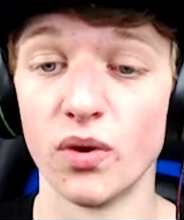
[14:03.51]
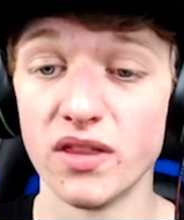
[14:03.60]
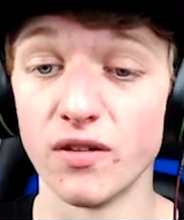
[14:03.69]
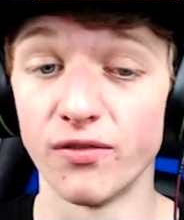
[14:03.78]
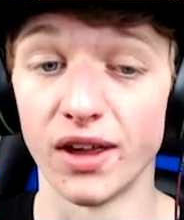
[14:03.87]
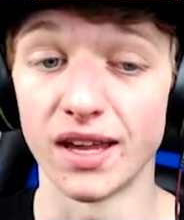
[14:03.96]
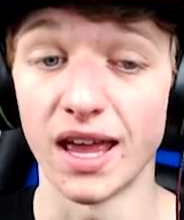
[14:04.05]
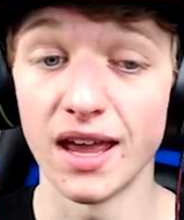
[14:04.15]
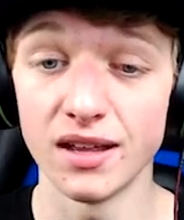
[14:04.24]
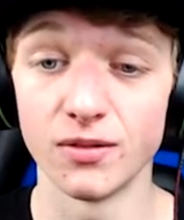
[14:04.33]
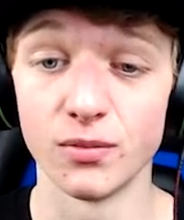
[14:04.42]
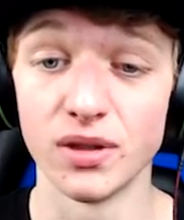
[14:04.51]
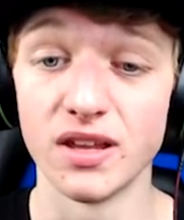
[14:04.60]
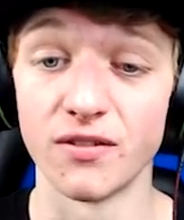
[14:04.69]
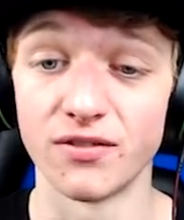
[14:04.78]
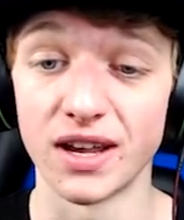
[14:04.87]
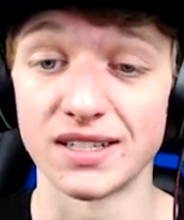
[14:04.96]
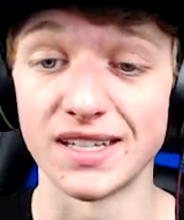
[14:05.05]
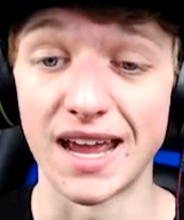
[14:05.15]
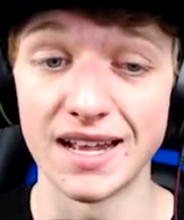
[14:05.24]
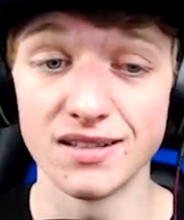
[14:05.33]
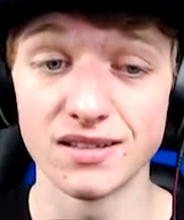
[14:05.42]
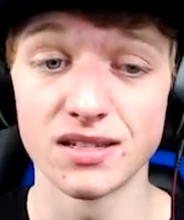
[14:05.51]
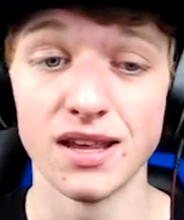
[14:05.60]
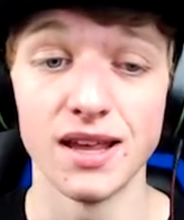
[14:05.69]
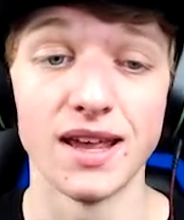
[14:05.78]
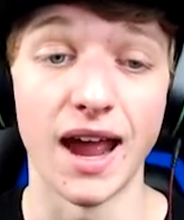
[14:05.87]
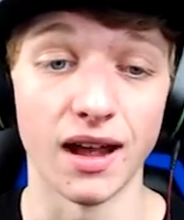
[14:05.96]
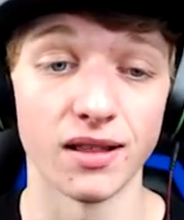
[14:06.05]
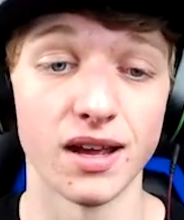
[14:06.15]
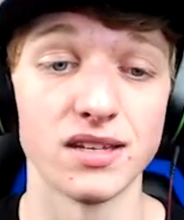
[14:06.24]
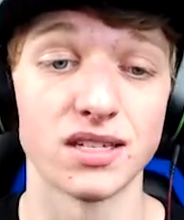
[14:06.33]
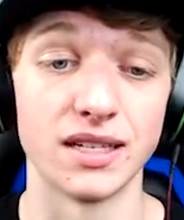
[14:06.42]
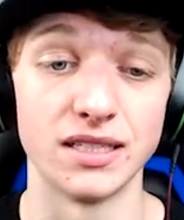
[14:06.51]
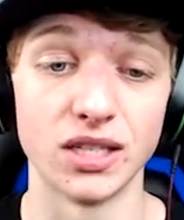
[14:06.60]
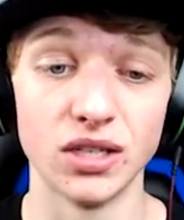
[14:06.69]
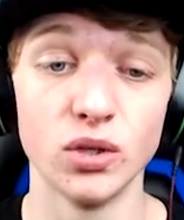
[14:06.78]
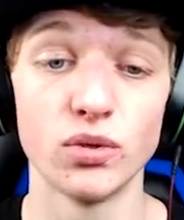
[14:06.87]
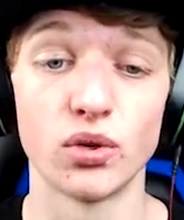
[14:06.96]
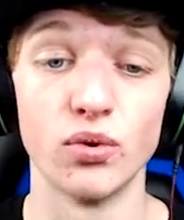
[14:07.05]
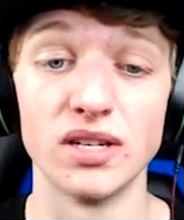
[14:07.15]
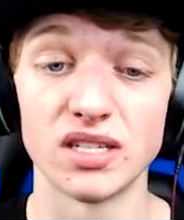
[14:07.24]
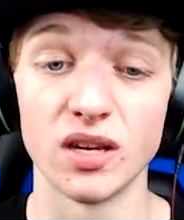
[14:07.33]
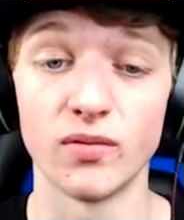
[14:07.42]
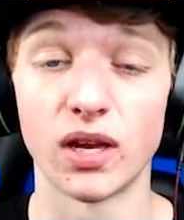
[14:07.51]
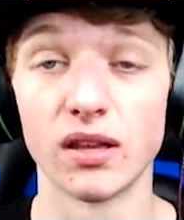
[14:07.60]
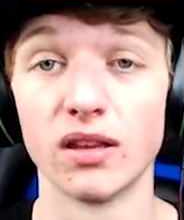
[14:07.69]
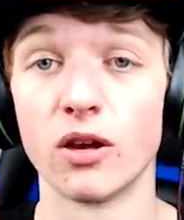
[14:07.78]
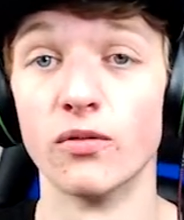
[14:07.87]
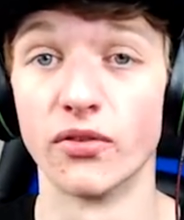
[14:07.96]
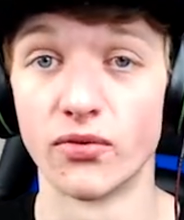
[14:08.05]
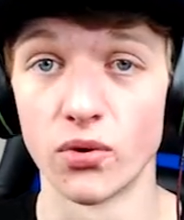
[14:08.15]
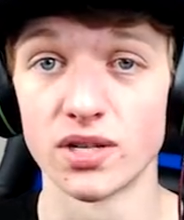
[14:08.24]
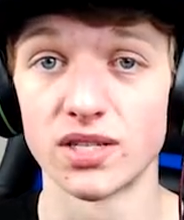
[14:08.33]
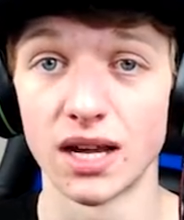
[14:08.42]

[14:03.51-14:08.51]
is when the effect ends, allies continue to receive healing over 4